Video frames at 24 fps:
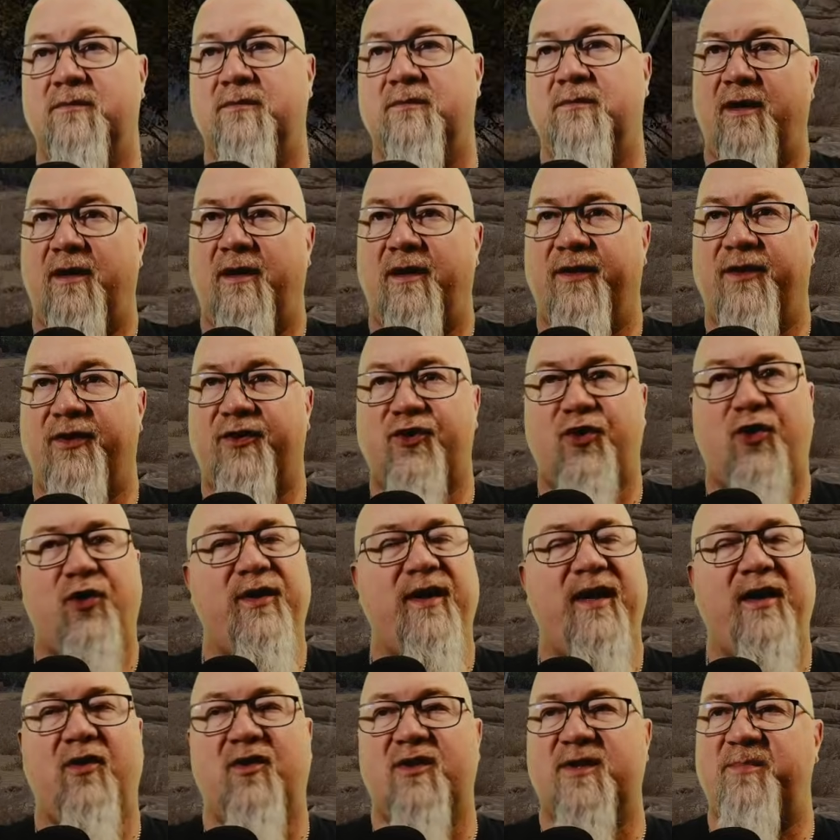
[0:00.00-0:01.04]
The
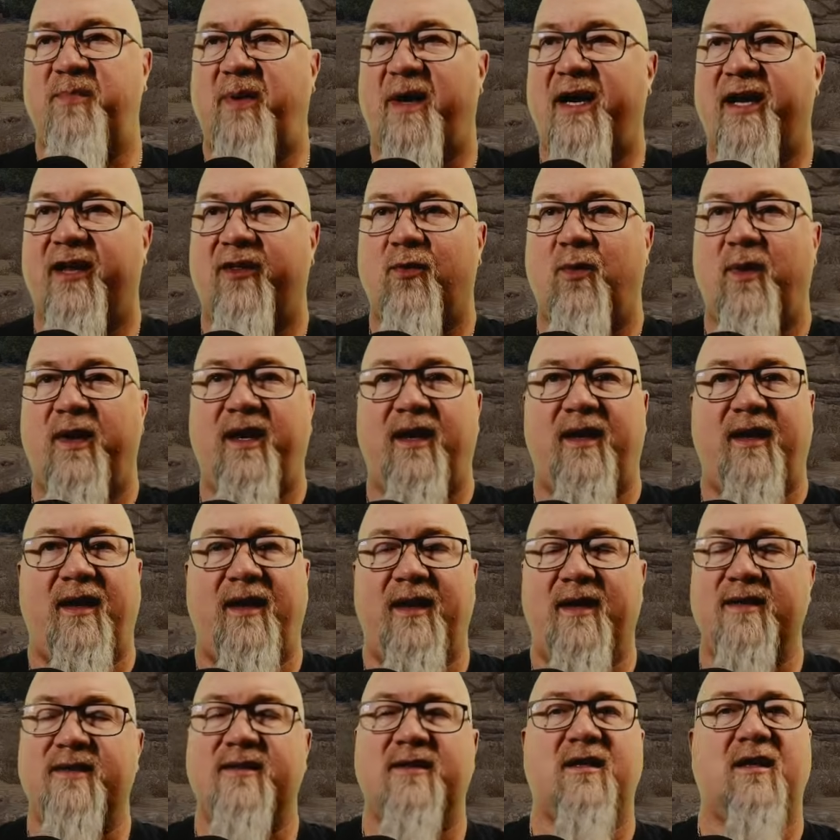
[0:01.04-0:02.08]
tornado's pathway
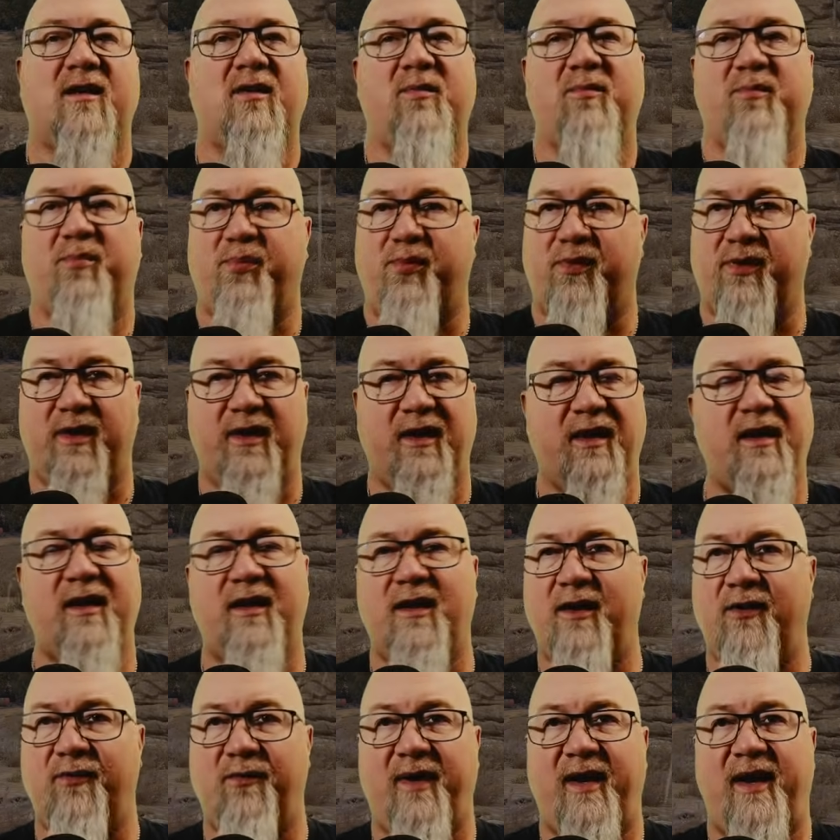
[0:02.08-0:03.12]
is
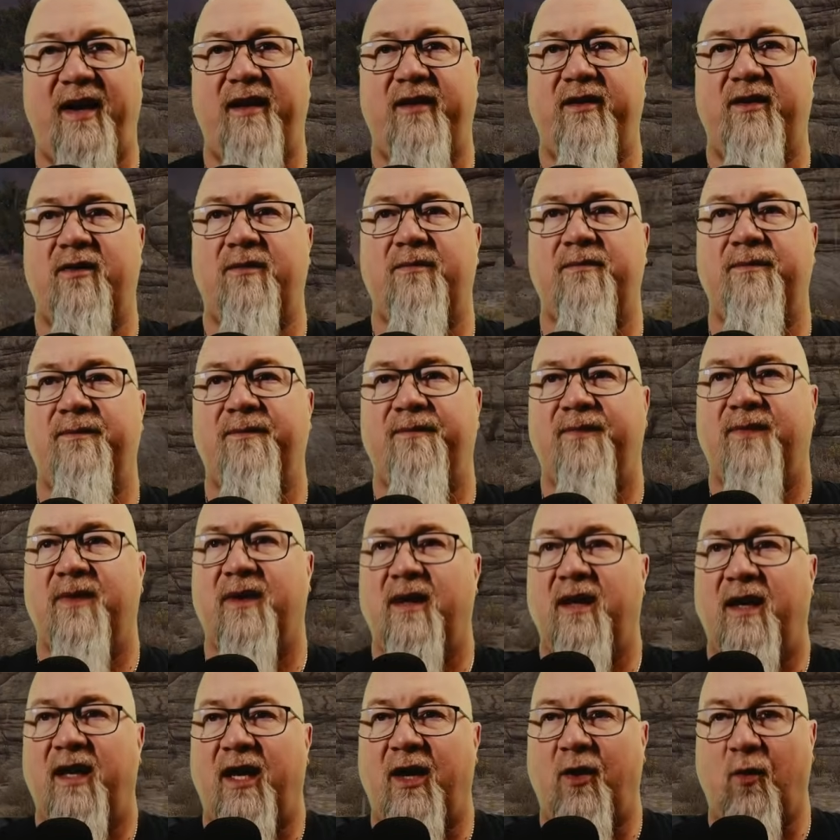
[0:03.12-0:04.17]
completely random.
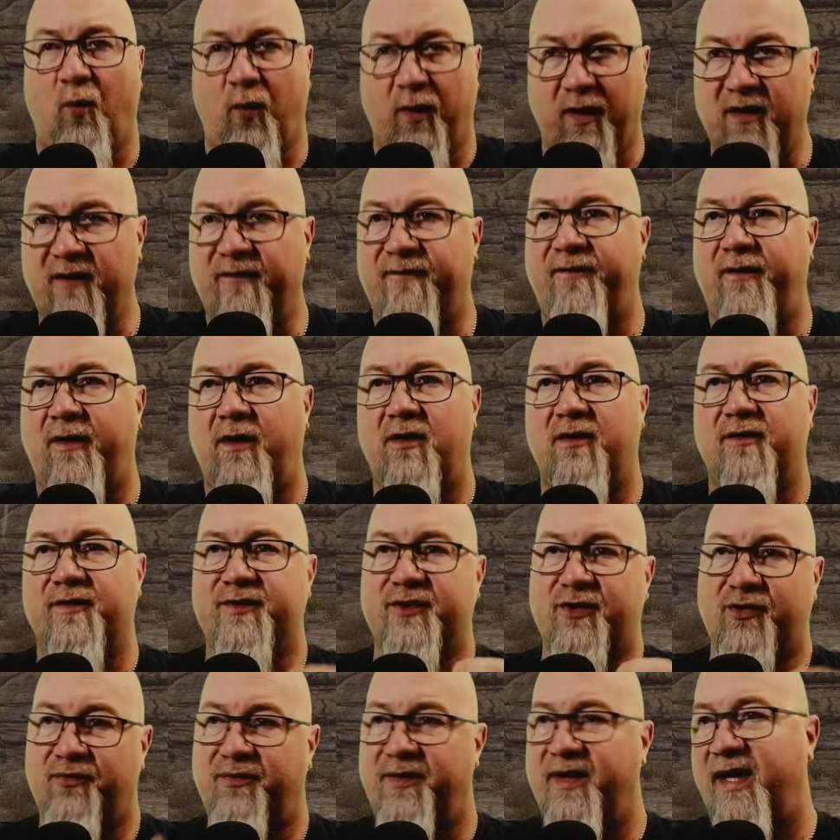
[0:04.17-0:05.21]
It will follow
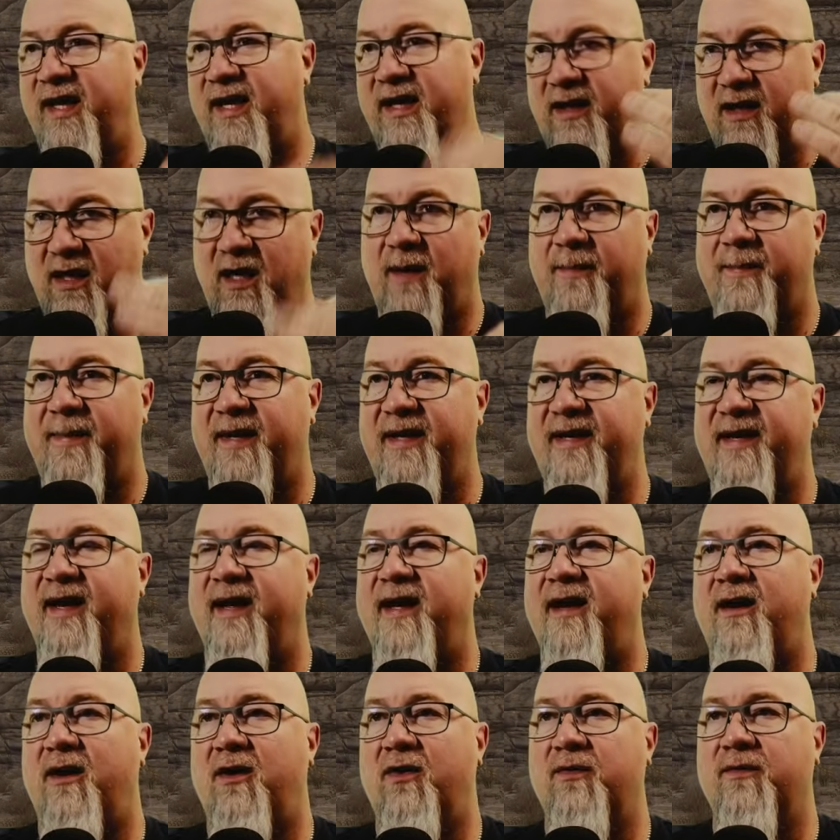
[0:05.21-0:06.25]
terrain up and
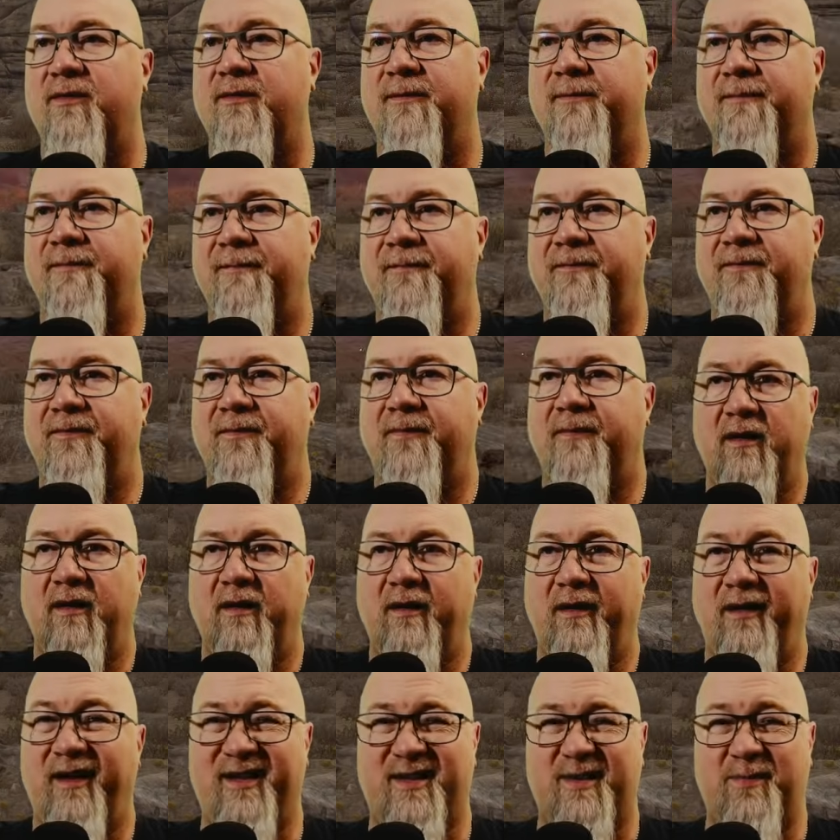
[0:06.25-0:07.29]
down.
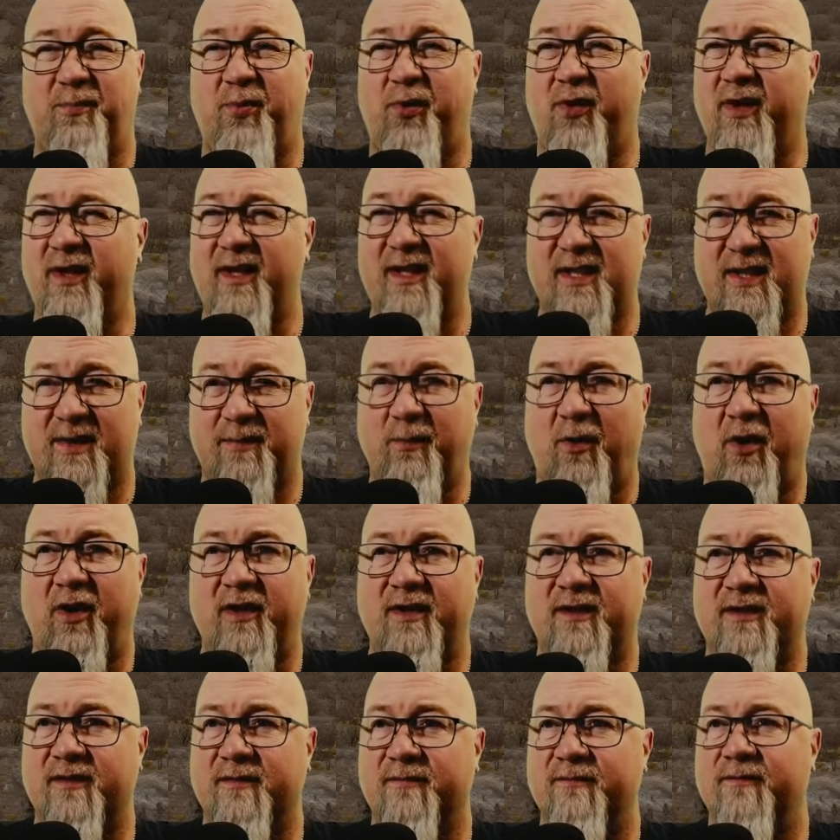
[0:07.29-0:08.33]
It's pretty
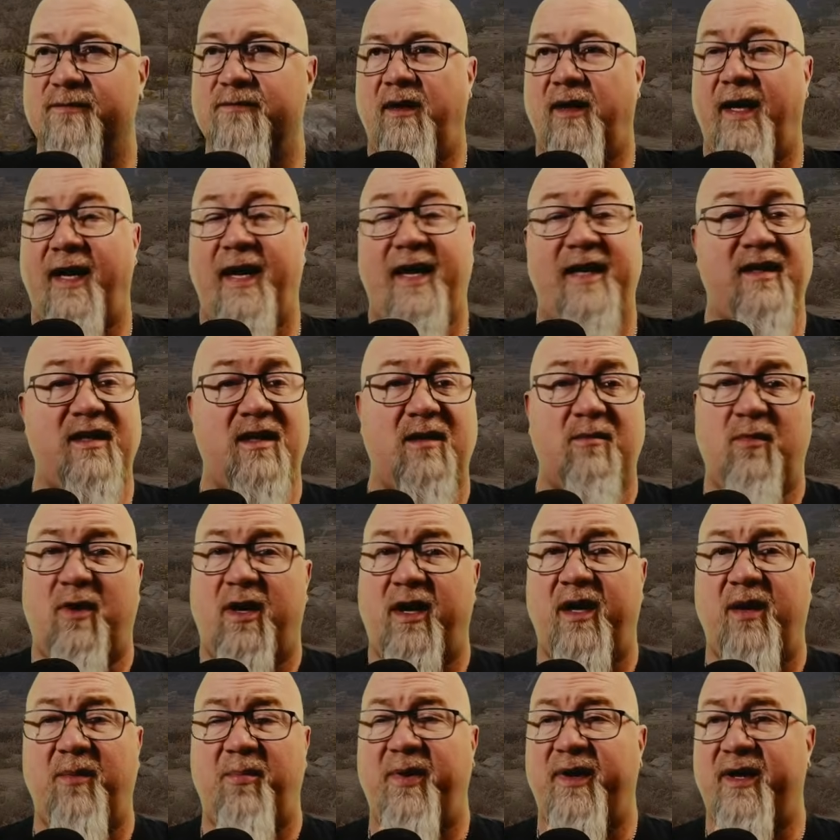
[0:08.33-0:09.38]
smart, and in my
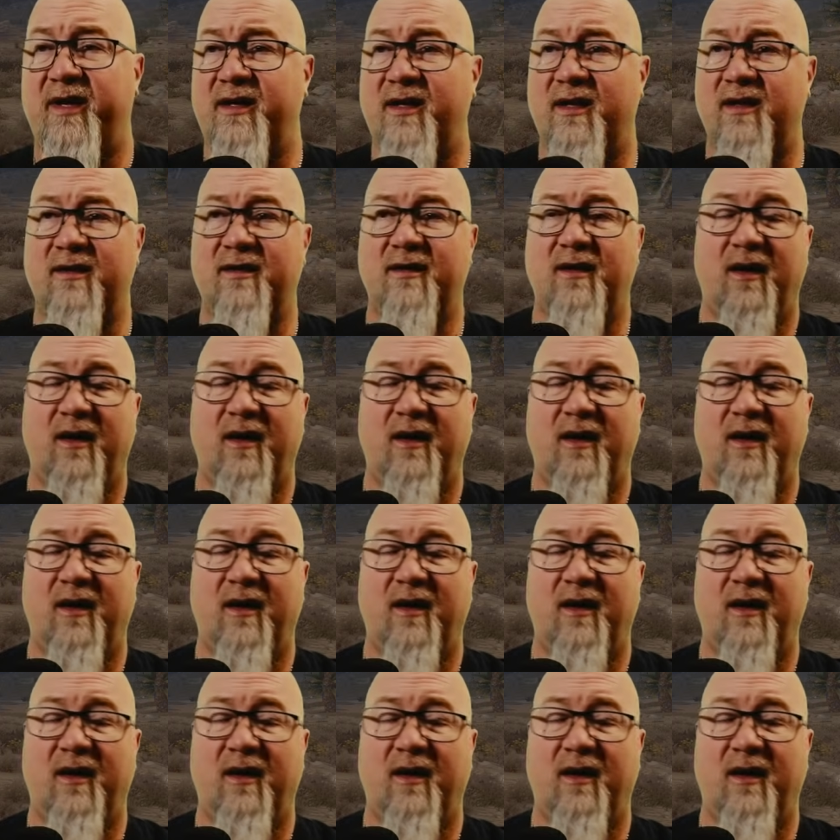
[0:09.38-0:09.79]
opinion,